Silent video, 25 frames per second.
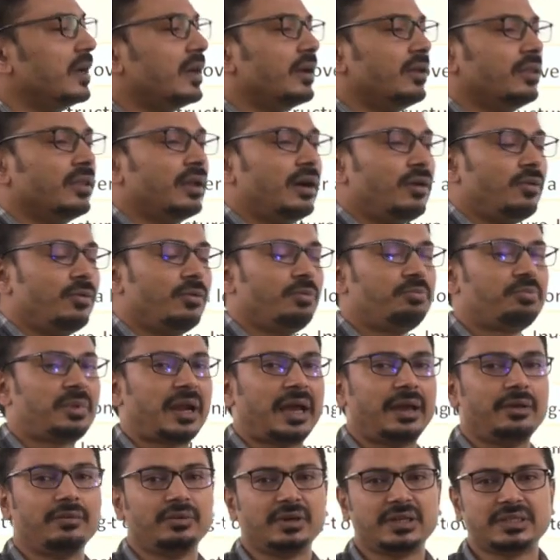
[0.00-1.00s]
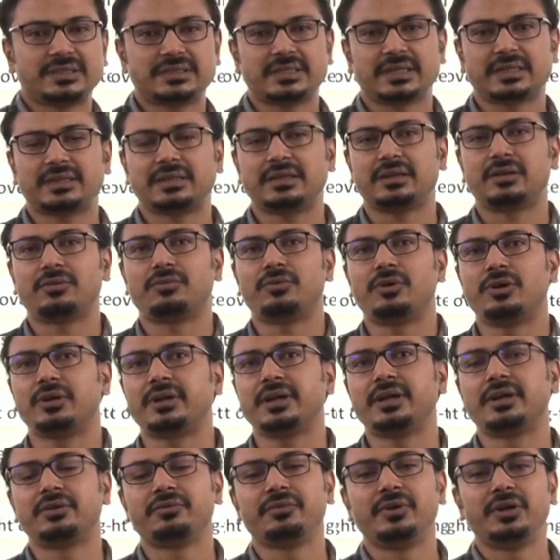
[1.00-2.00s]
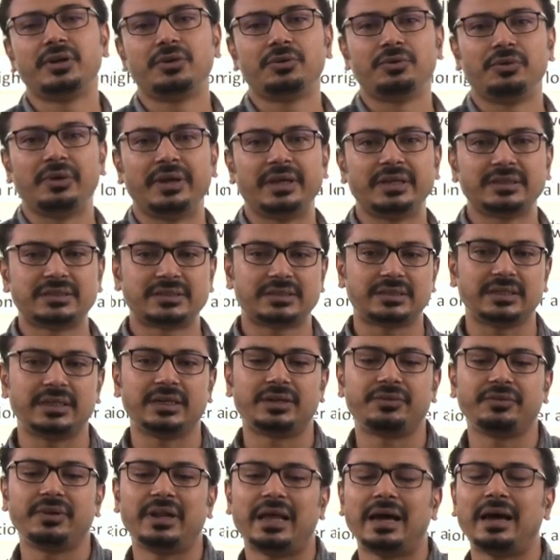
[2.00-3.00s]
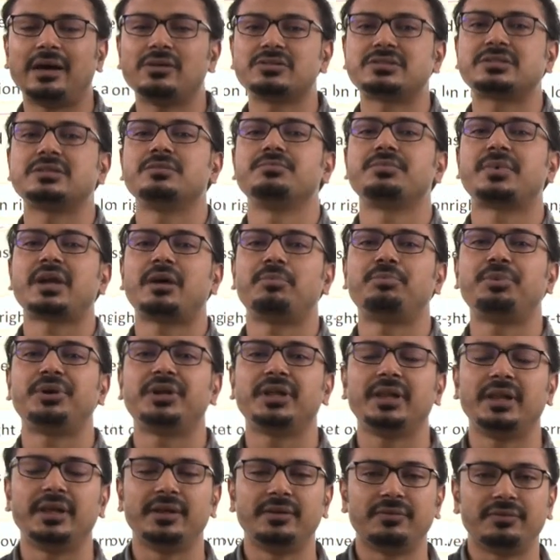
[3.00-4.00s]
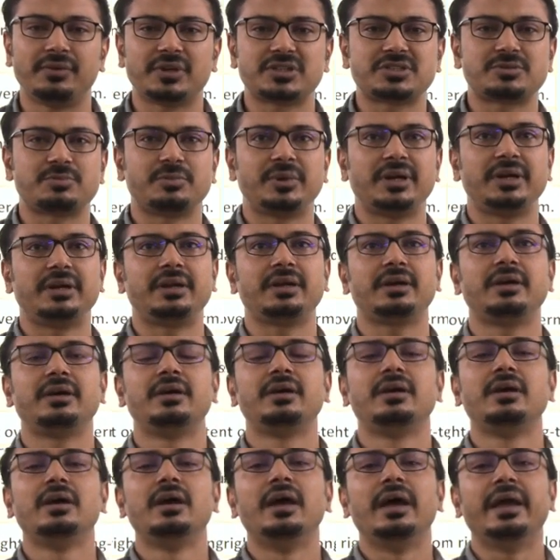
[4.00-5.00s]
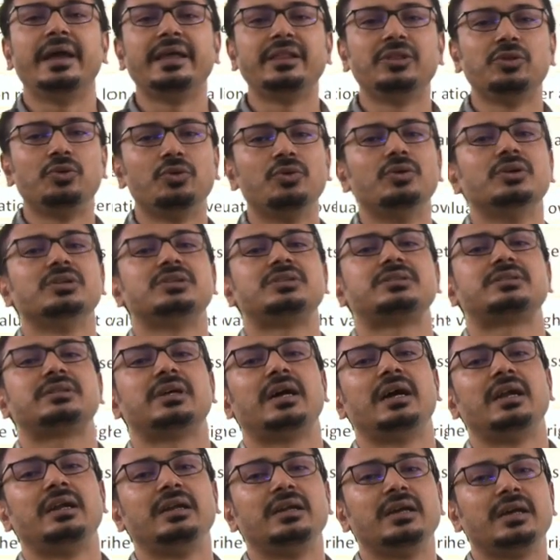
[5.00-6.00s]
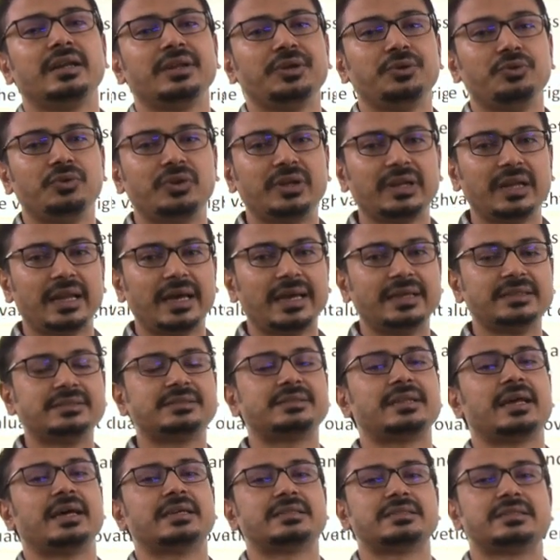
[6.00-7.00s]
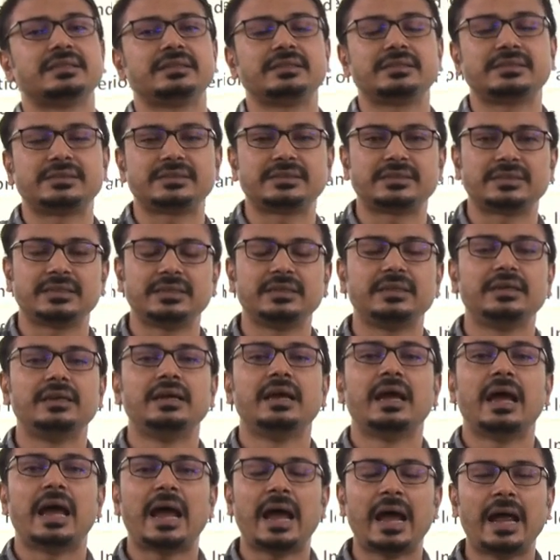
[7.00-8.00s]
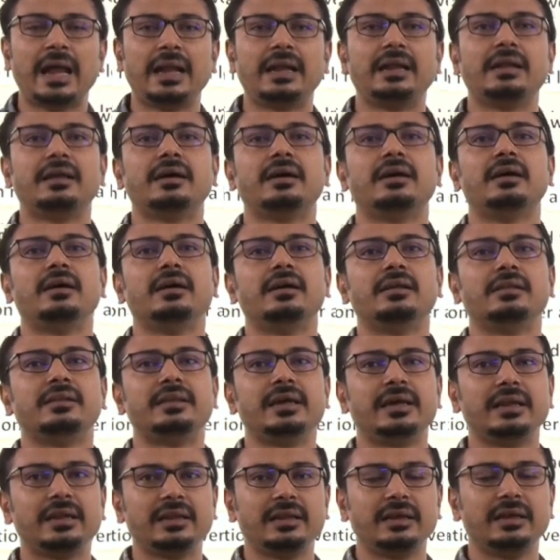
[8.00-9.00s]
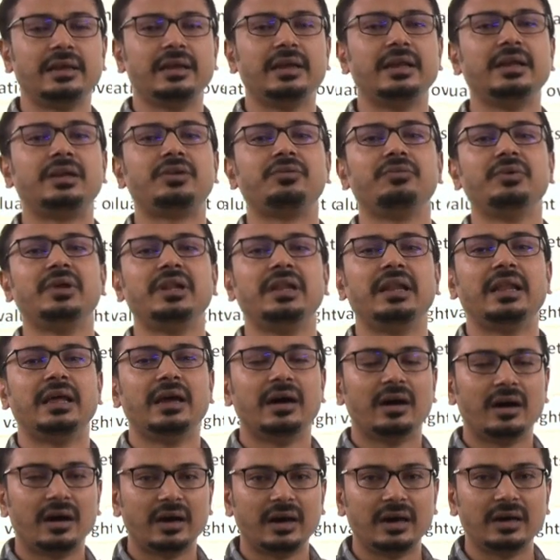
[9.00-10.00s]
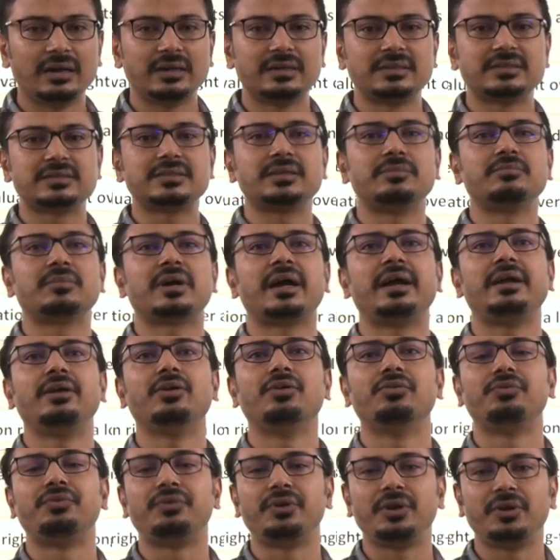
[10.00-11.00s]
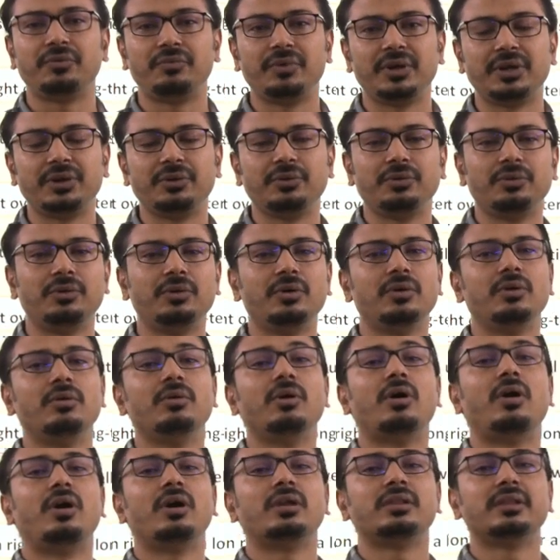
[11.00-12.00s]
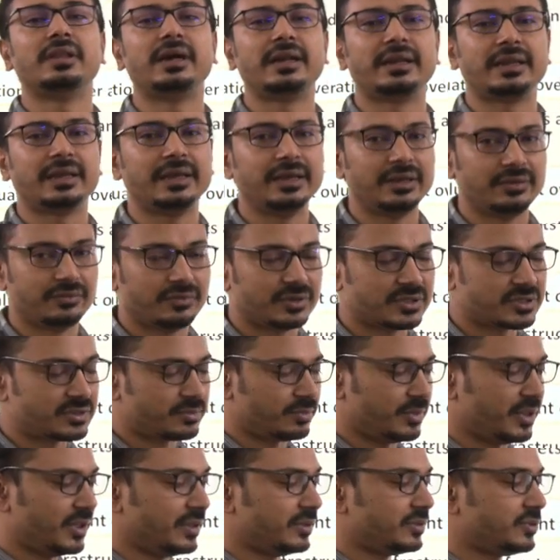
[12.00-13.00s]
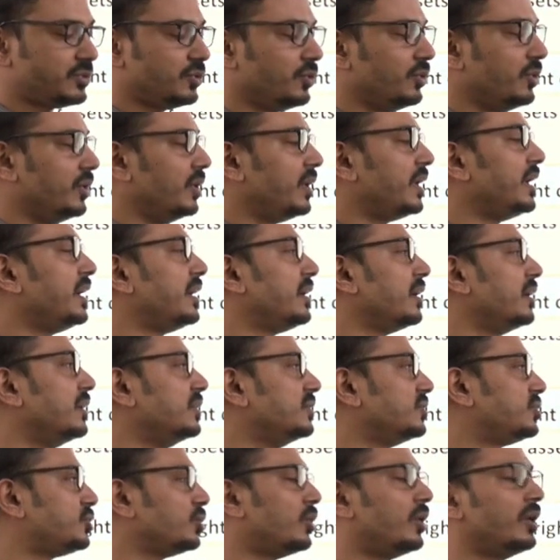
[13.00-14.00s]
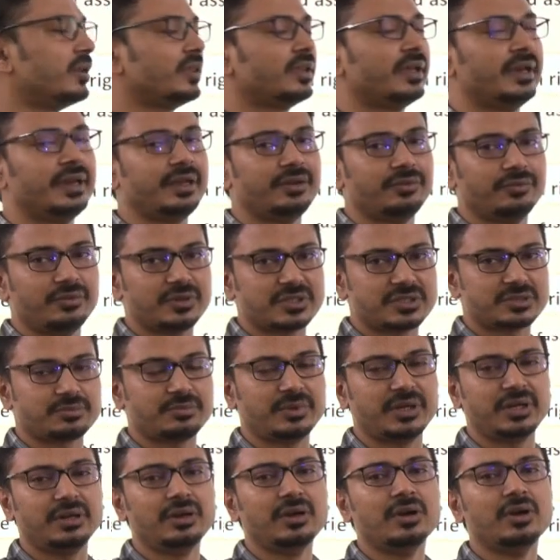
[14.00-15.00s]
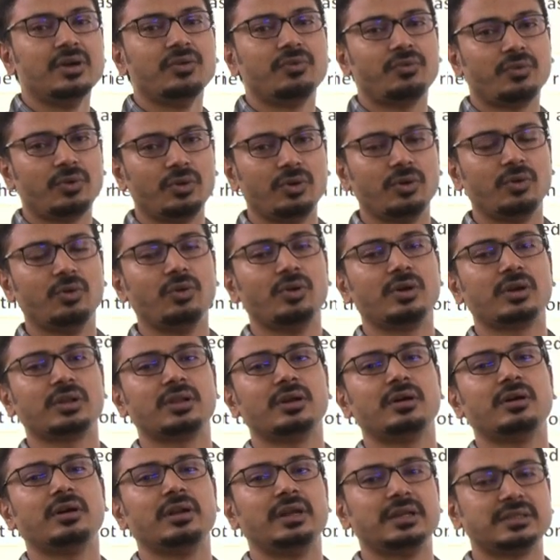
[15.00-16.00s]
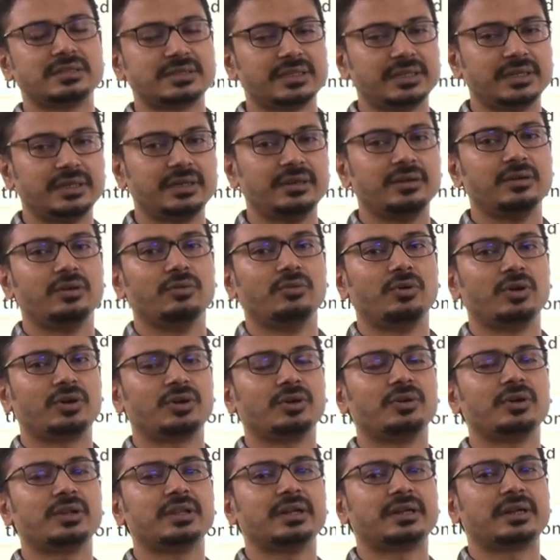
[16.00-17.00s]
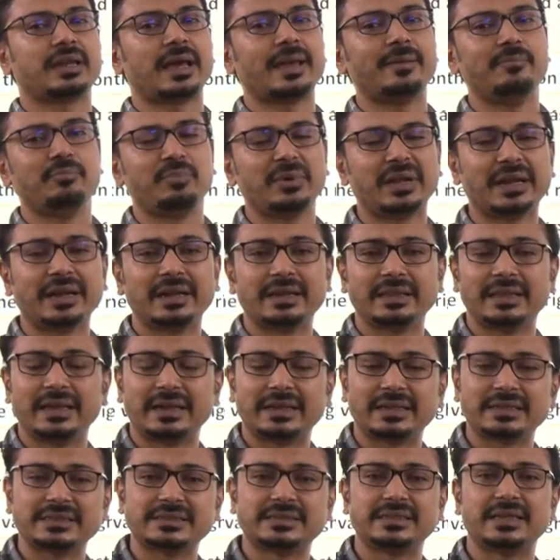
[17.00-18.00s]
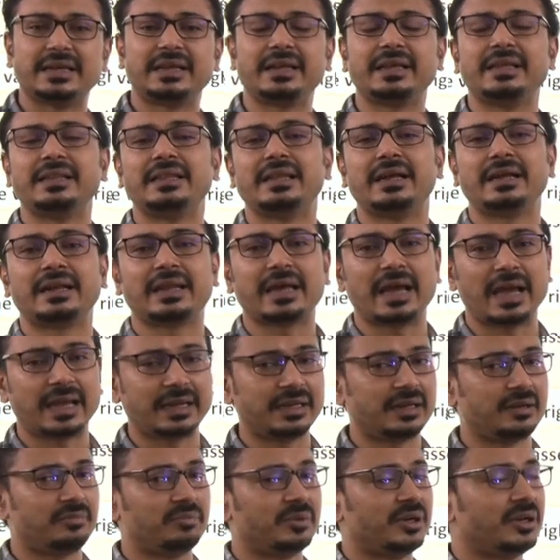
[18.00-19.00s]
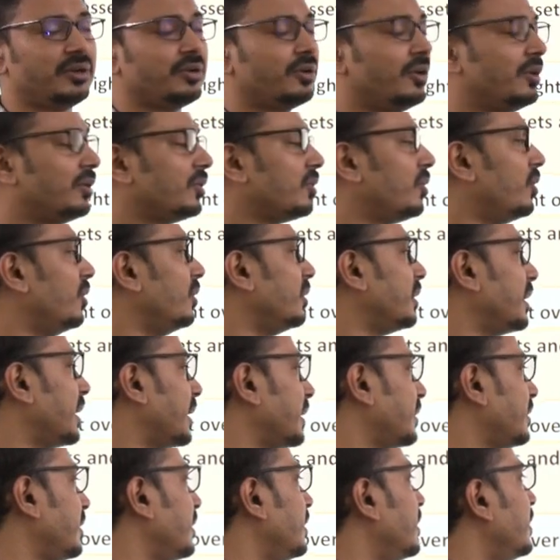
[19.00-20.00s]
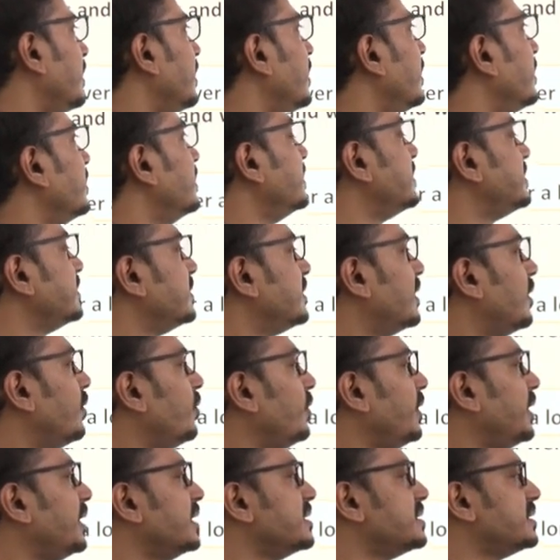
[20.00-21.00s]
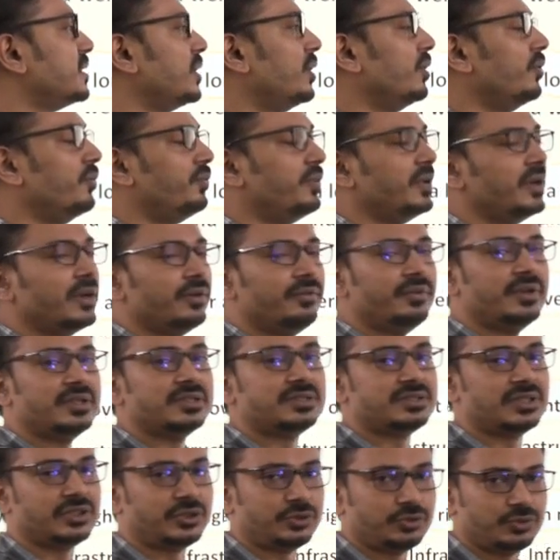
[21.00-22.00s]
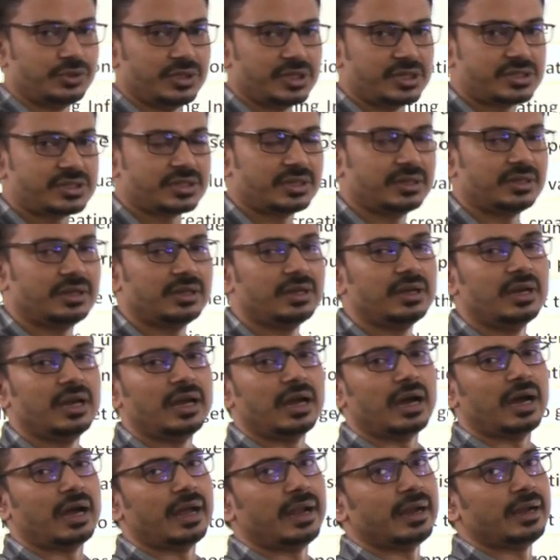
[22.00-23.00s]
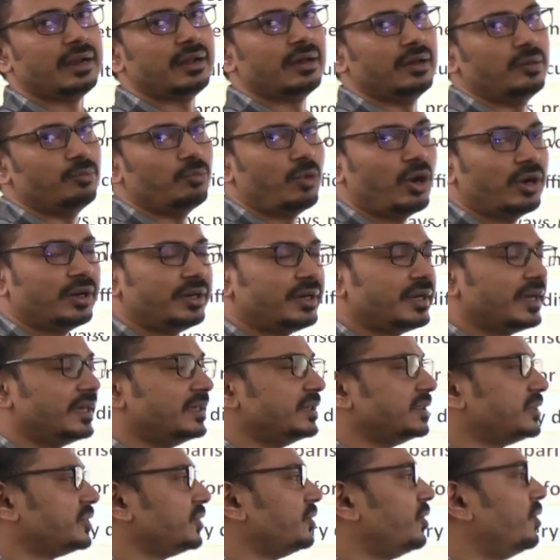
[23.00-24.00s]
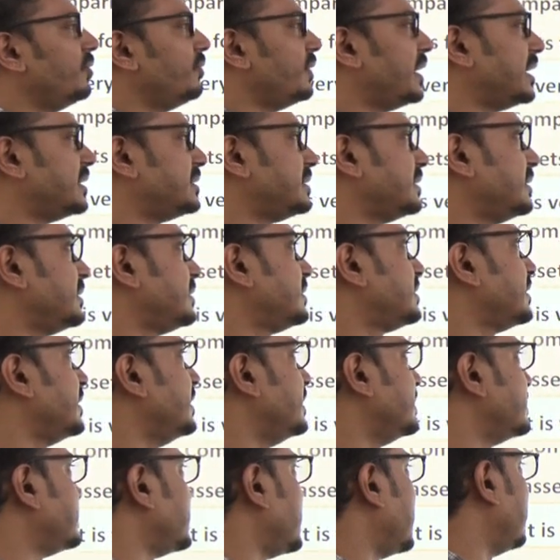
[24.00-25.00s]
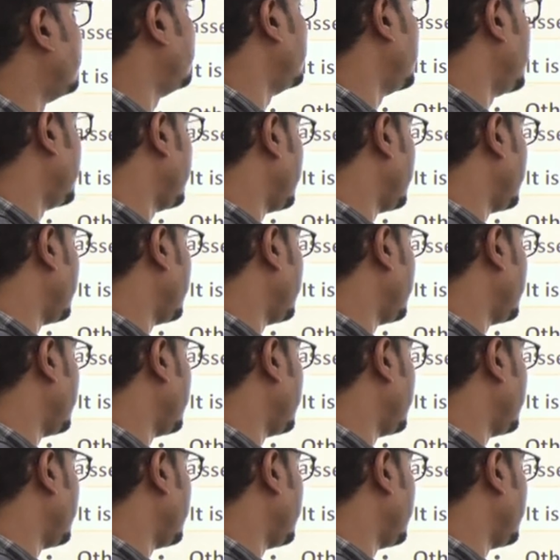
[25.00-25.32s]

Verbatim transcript: Now, private sector, what it will do is, it will have some capital investment in those underutilized assets and then it will earn some kind of revenue on that investment. So, returns on the investment for over the, let's say, whatever the time period that is there in that agreement or contract. This is how it is a win-win situation and monetization of assets is happening.